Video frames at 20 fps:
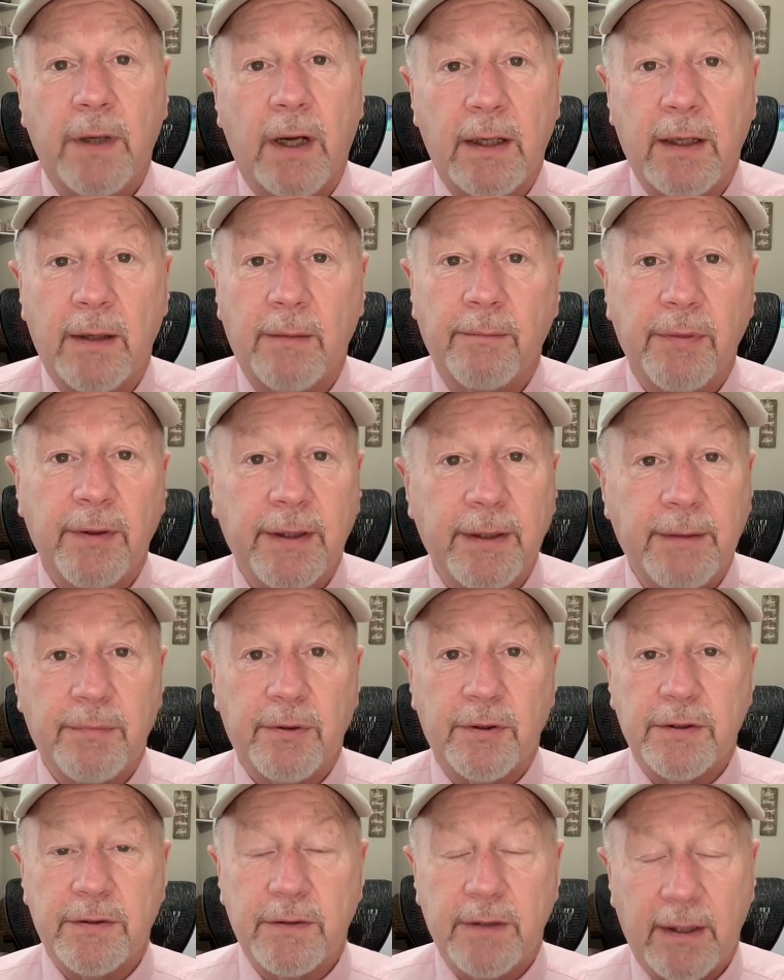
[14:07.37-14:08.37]
complete
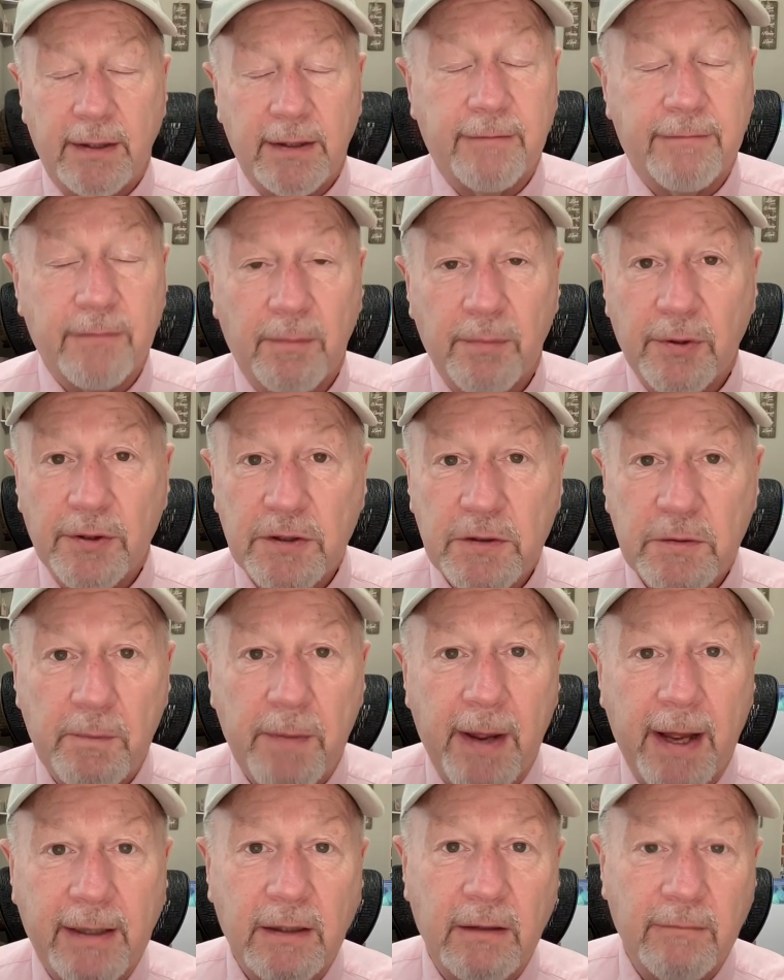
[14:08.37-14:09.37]
a different
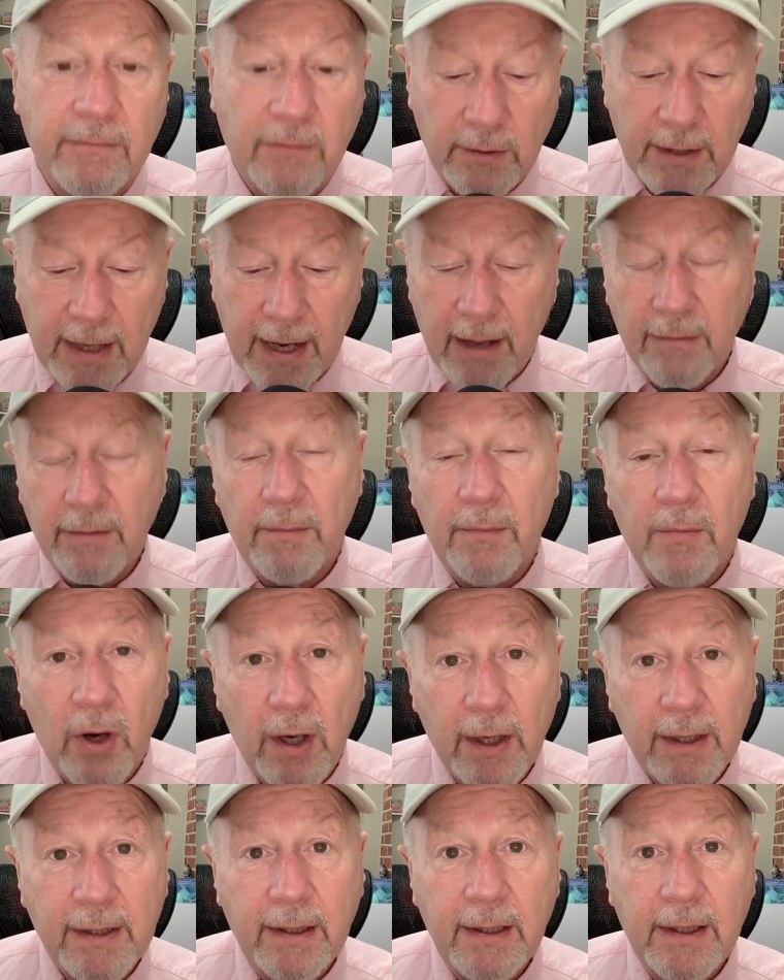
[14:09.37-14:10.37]
perspective on how the
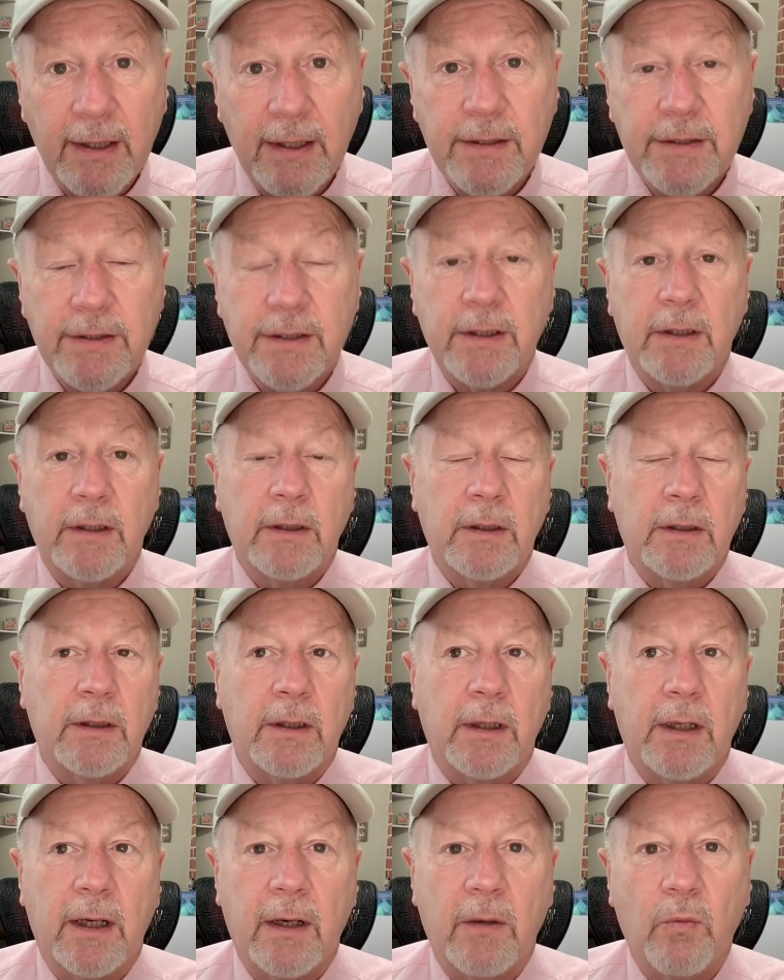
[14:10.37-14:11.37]
market is,
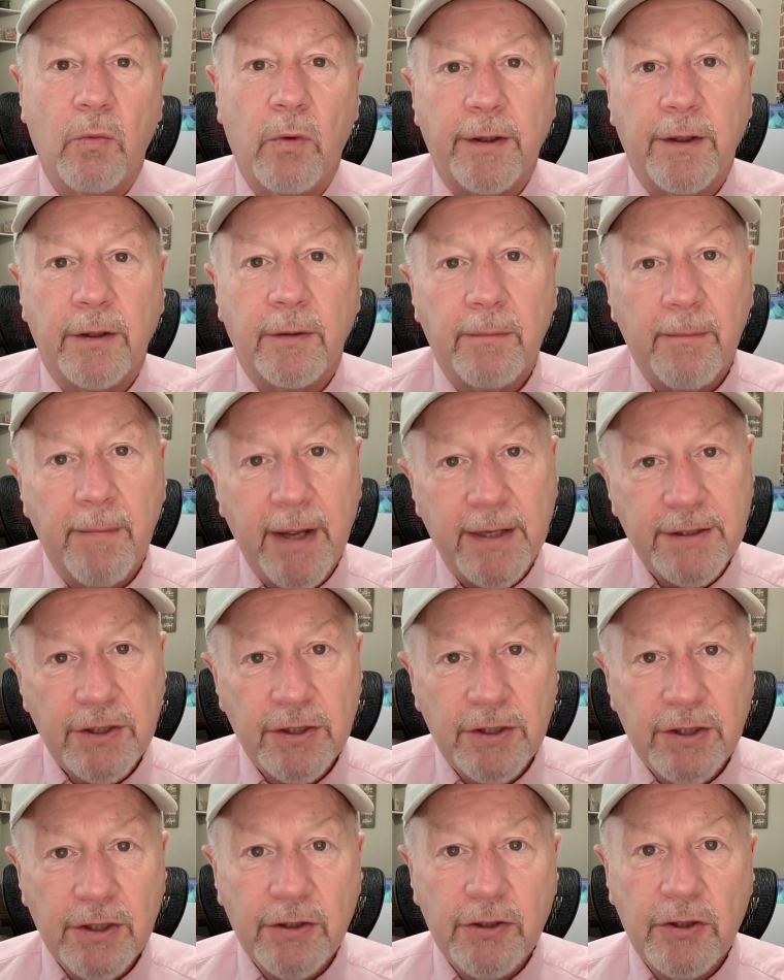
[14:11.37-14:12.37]
what your
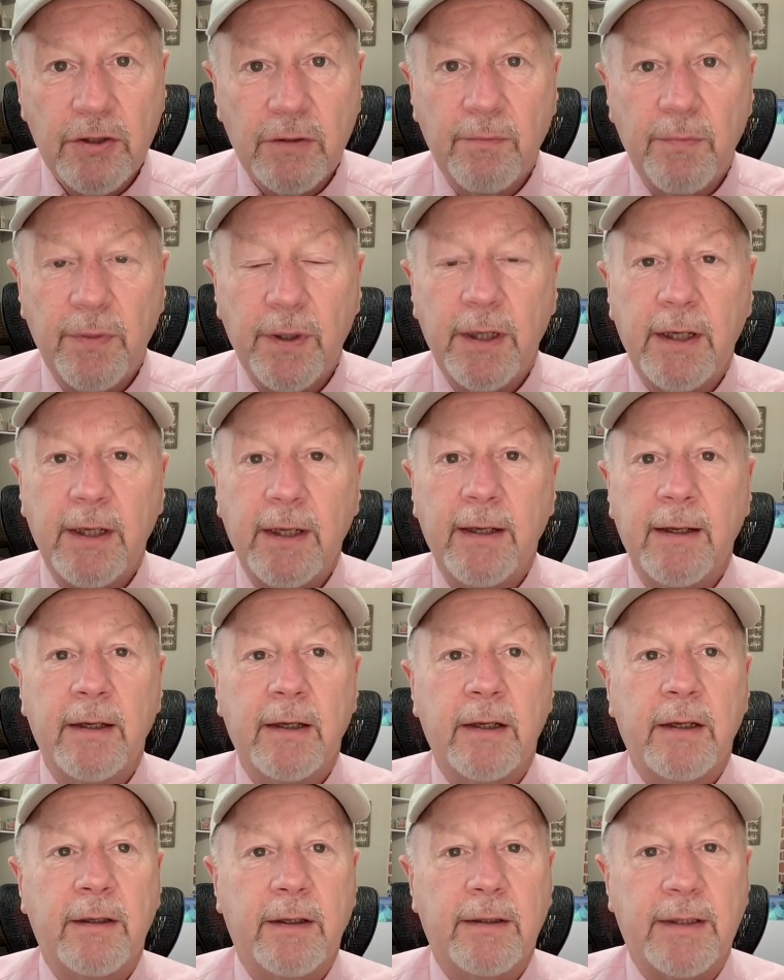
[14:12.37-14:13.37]
messaging should be,
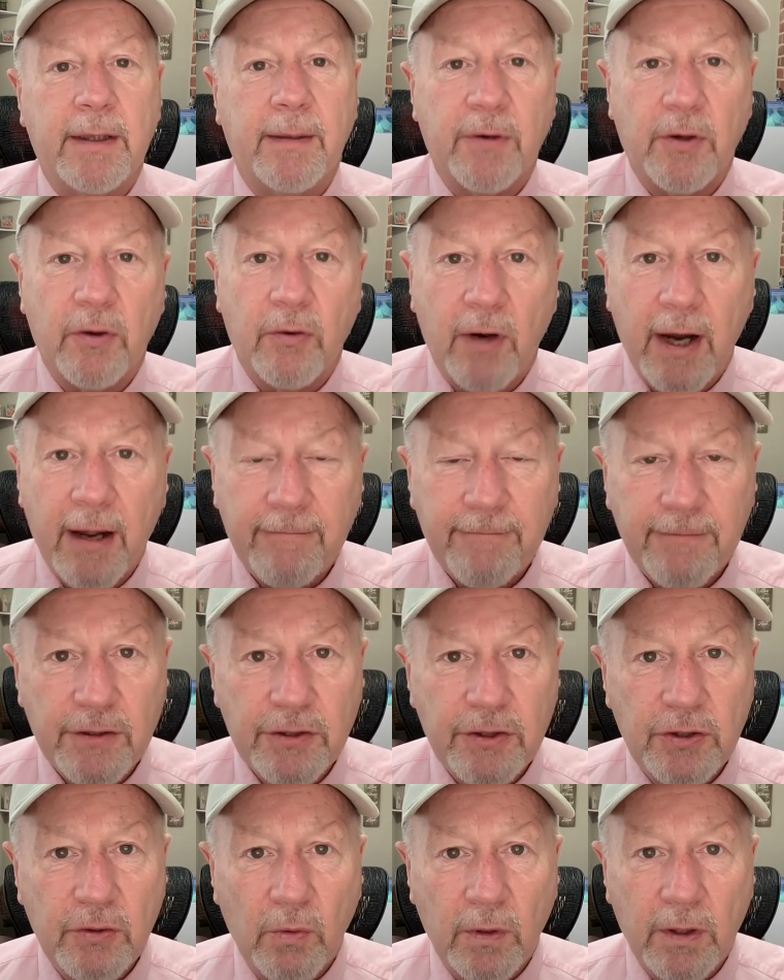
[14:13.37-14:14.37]
the
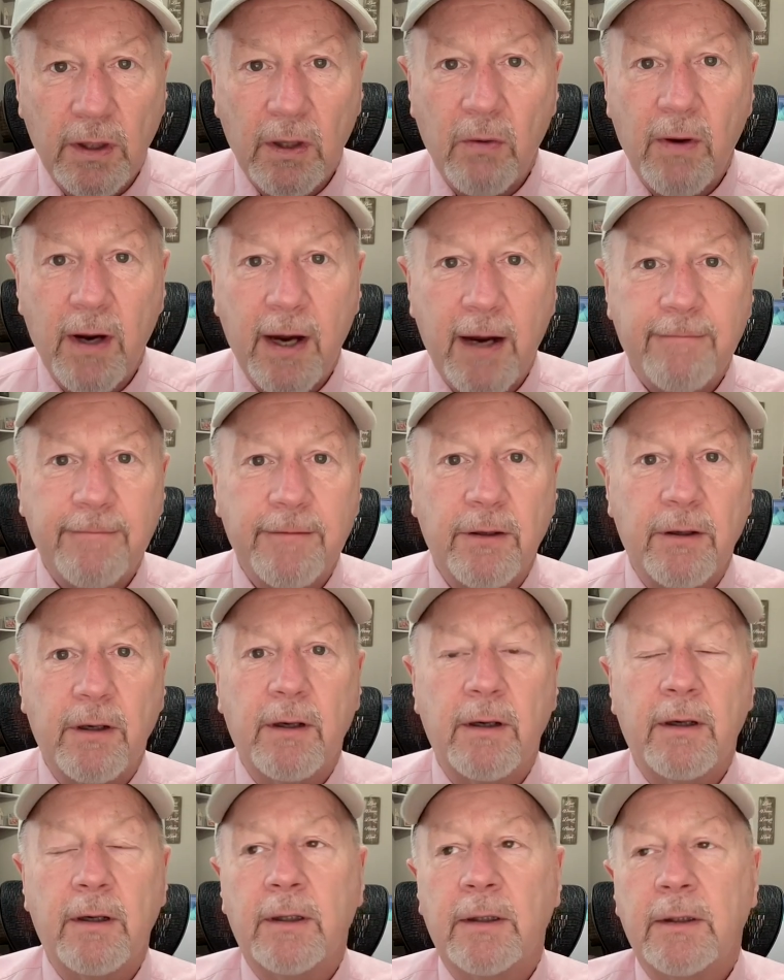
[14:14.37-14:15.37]
demographics you want to go after,
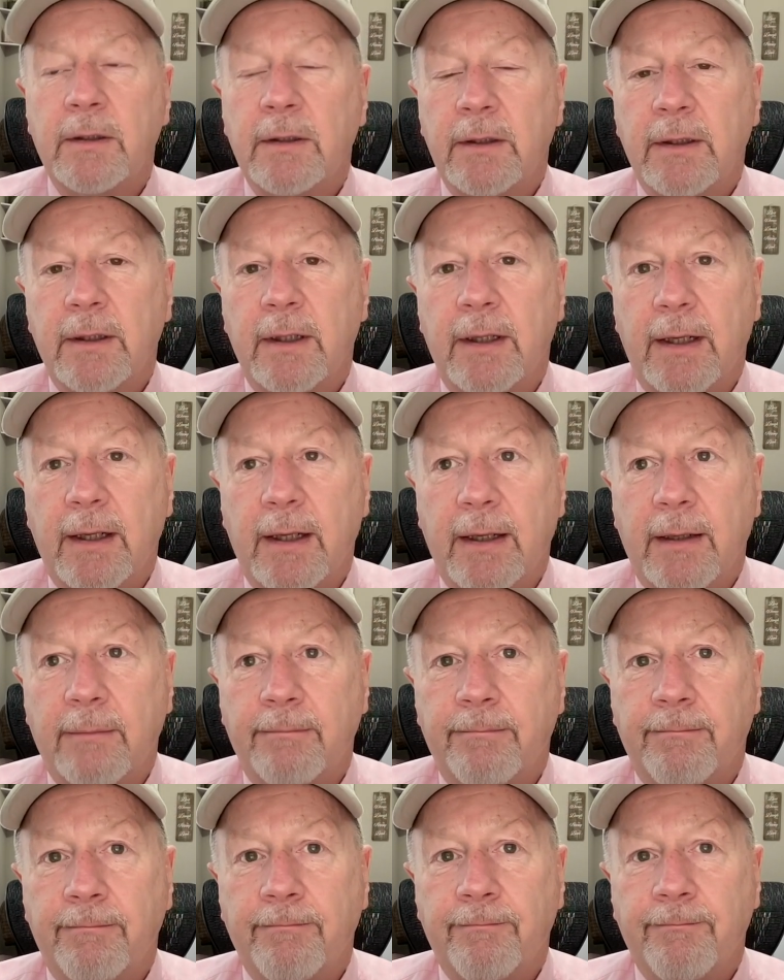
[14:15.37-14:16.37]

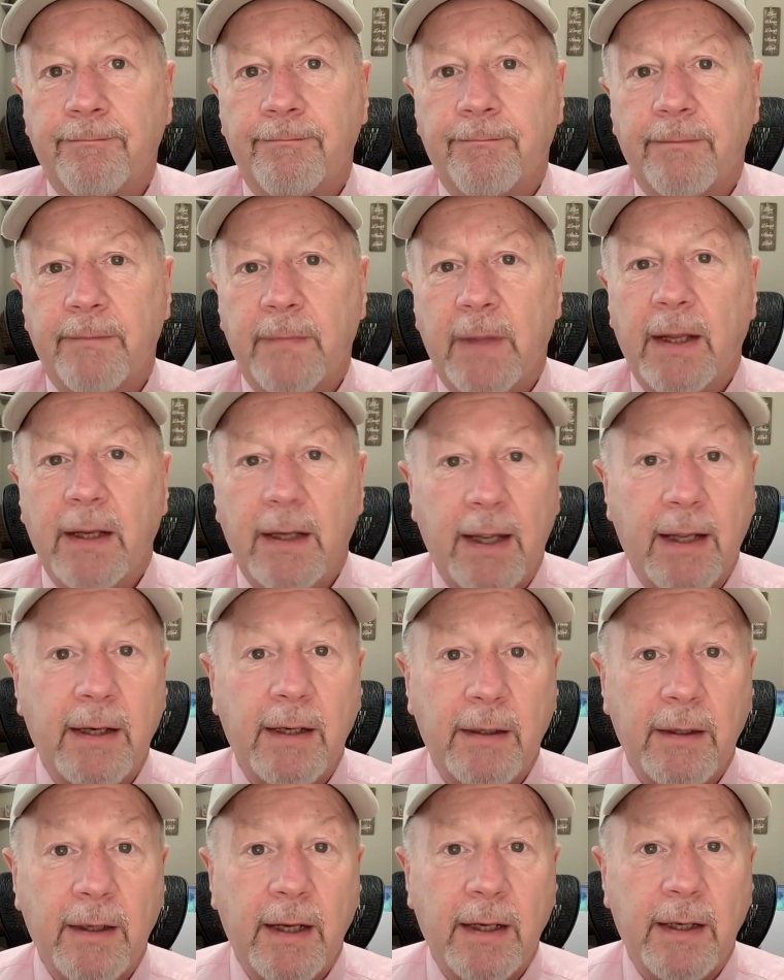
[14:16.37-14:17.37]
um, and
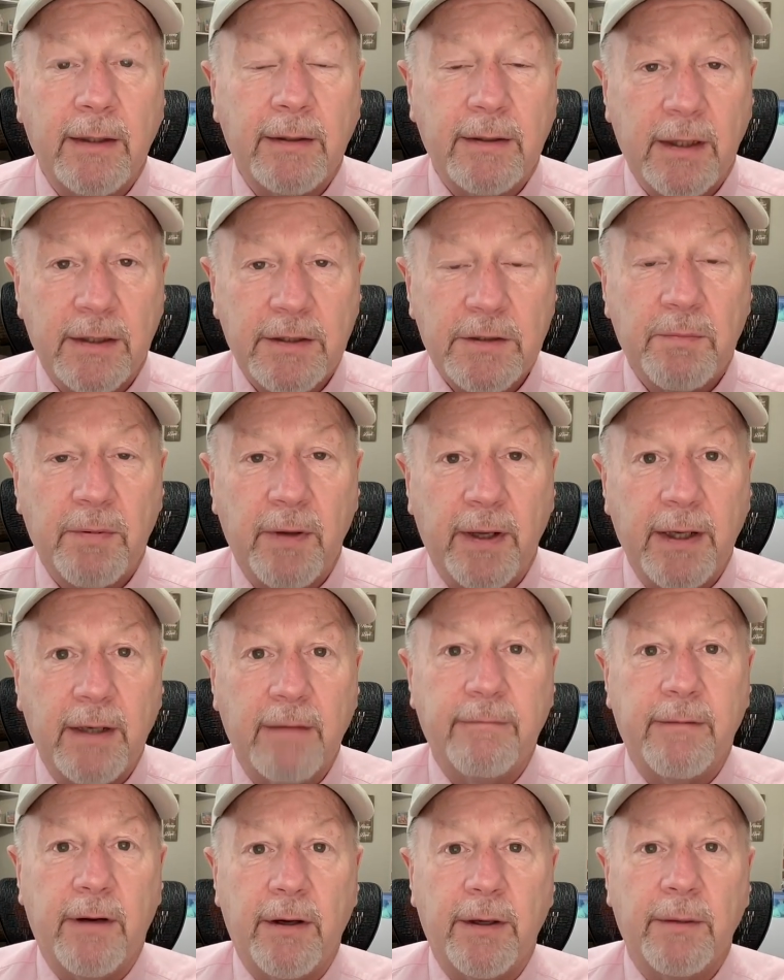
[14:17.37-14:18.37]
it does play a
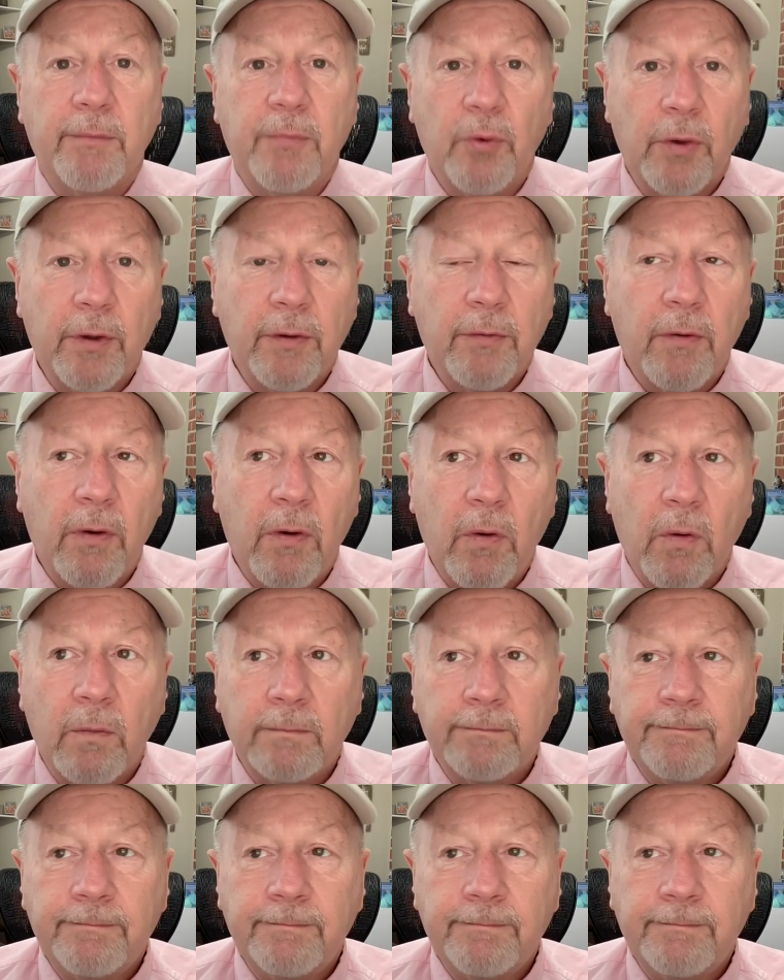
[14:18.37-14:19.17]
very important role.